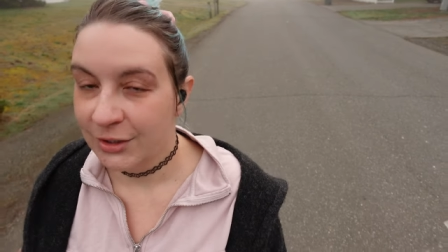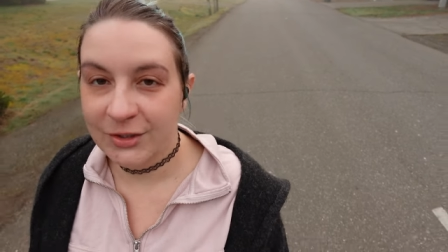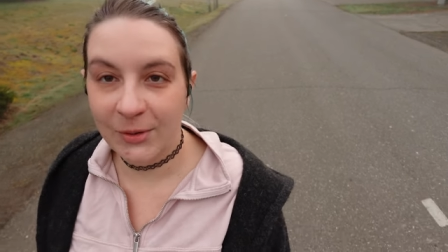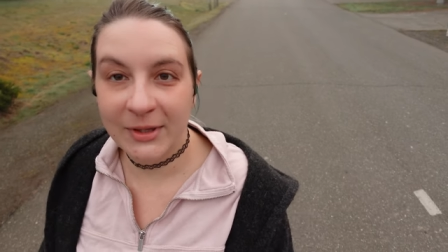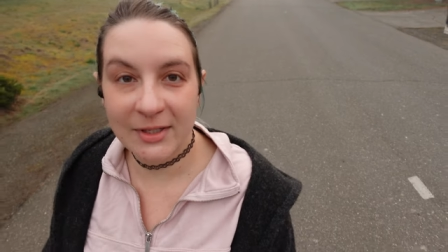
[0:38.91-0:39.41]

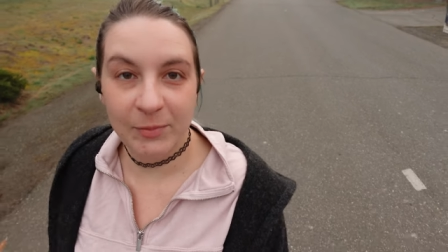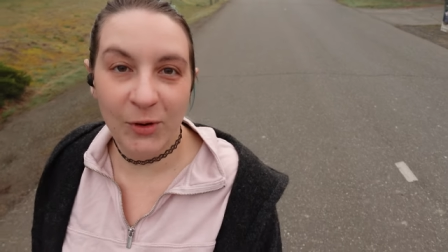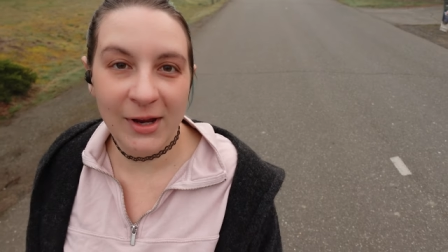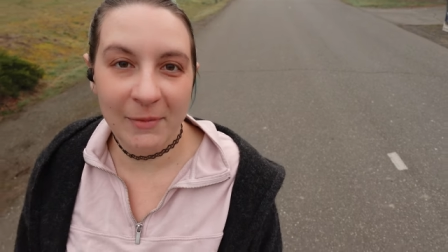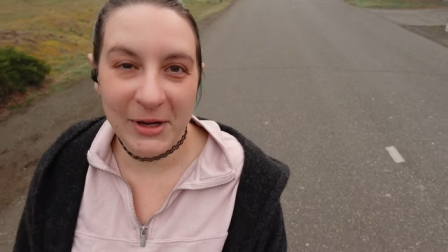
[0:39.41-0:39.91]
So at this
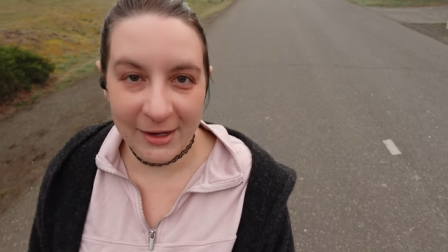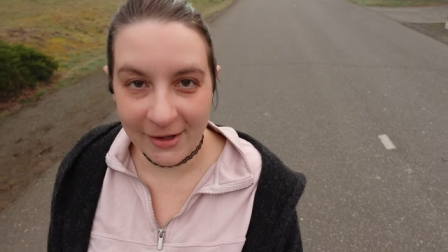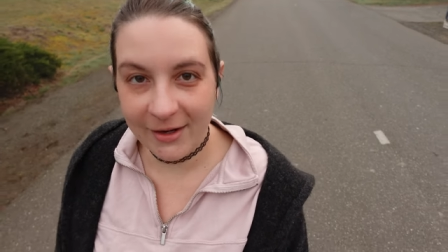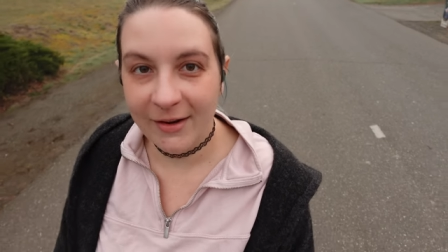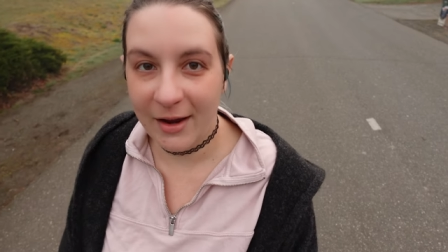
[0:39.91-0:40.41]
point, I'm getting
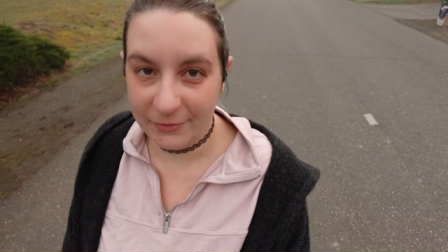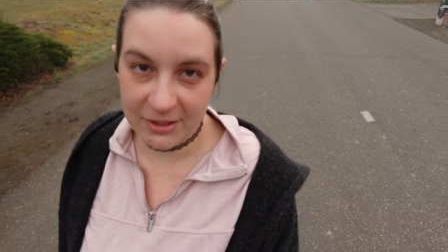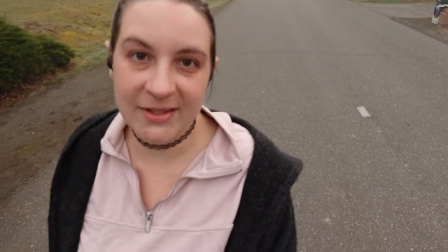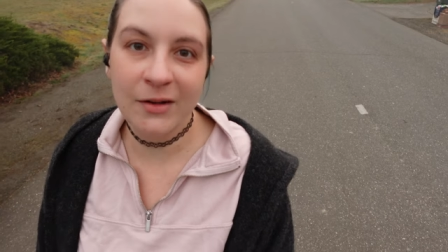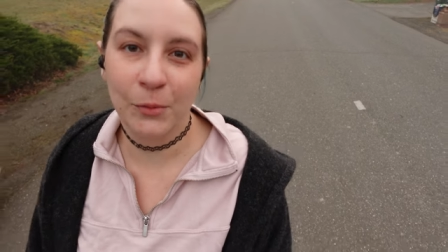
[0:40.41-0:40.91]
it every
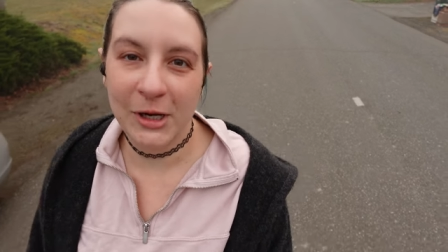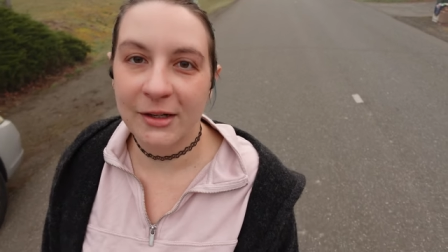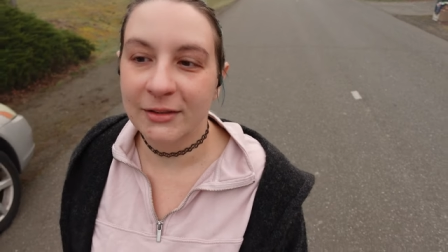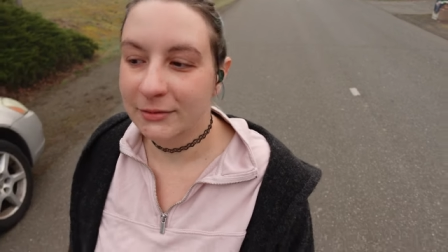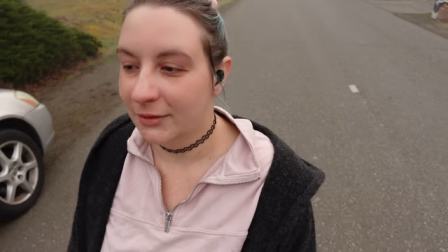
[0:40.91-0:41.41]
single week
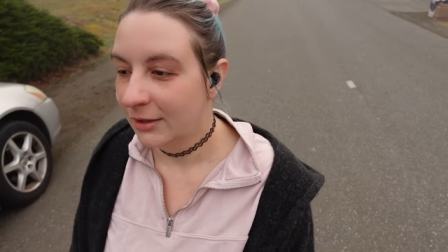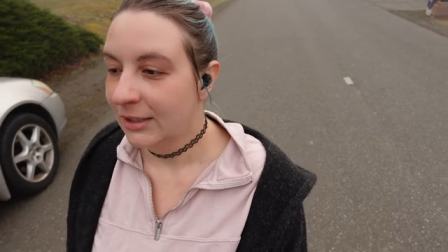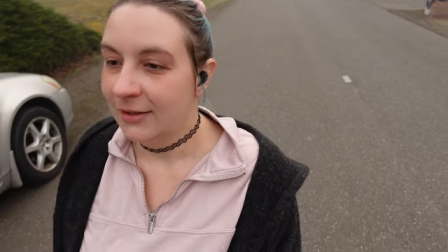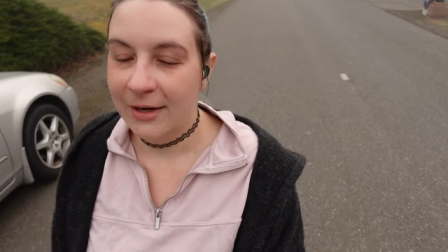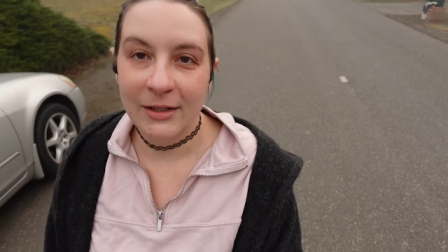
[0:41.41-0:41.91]

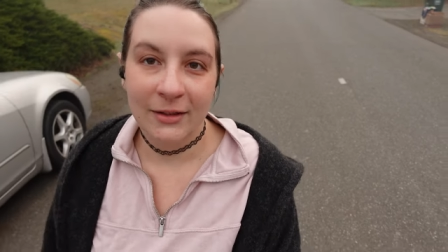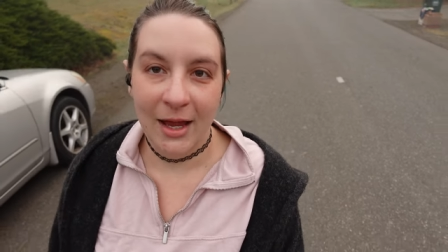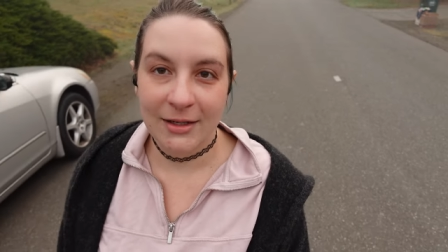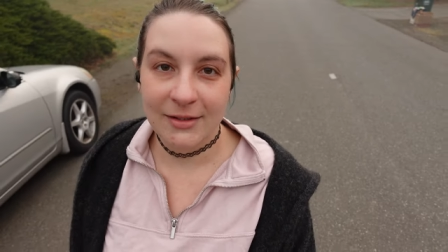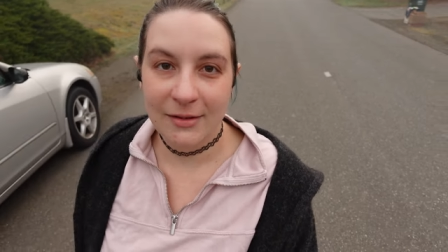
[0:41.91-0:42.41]
and it
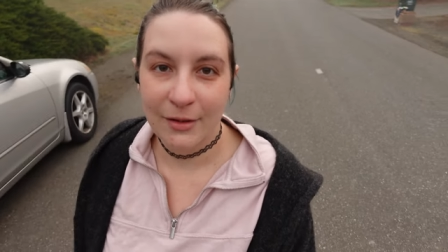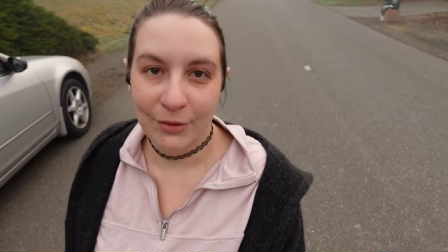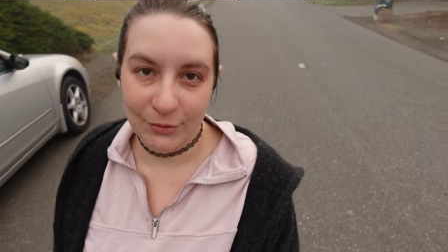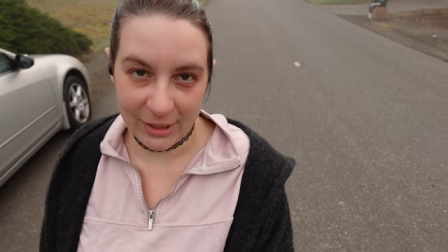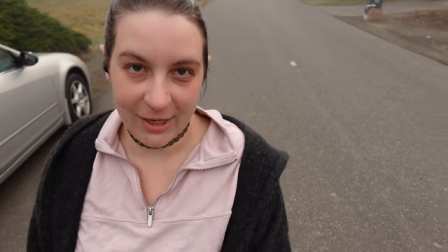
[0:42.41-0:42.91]
lasts
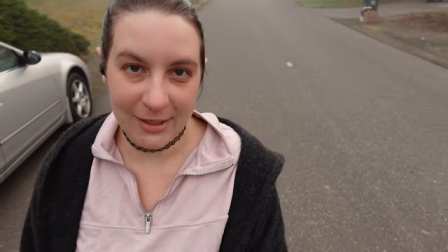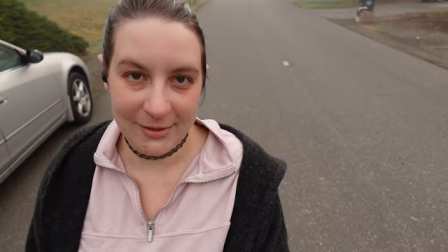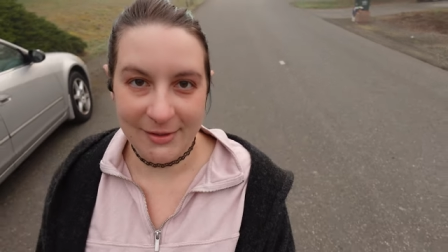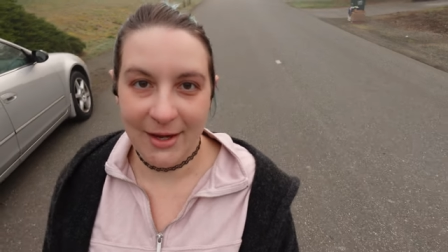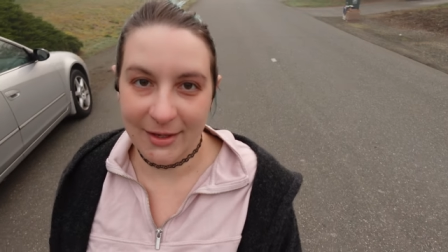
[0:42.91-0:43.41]
three
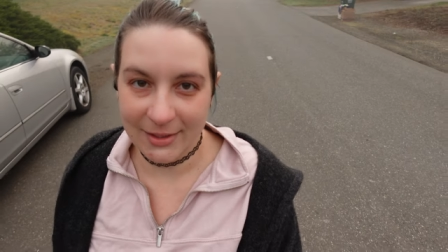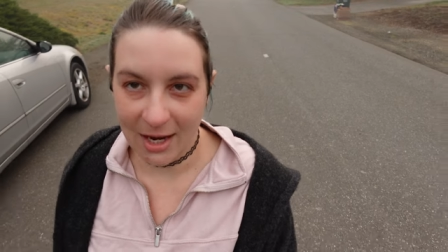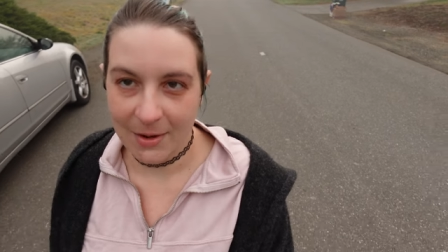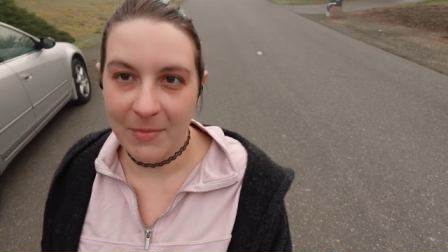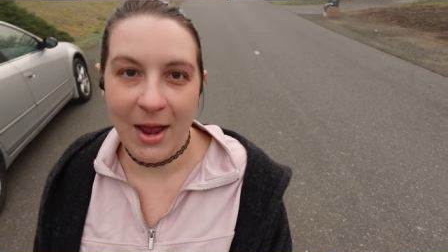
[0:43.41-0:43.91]
days at a
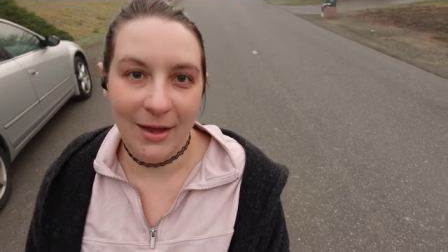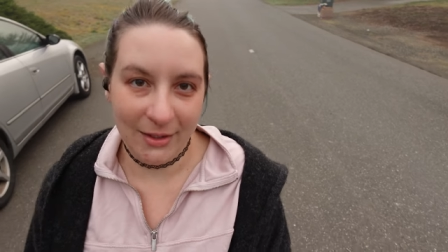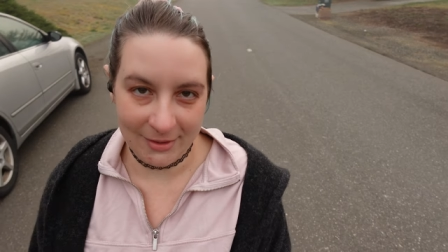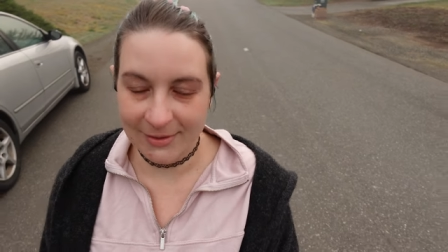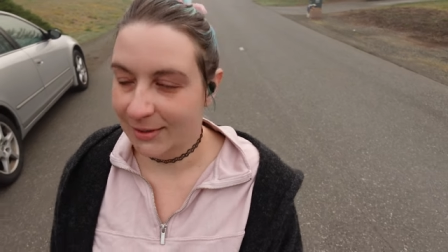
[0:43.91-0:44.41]
time at
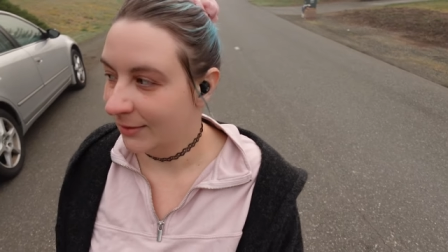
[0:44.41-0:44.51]
least.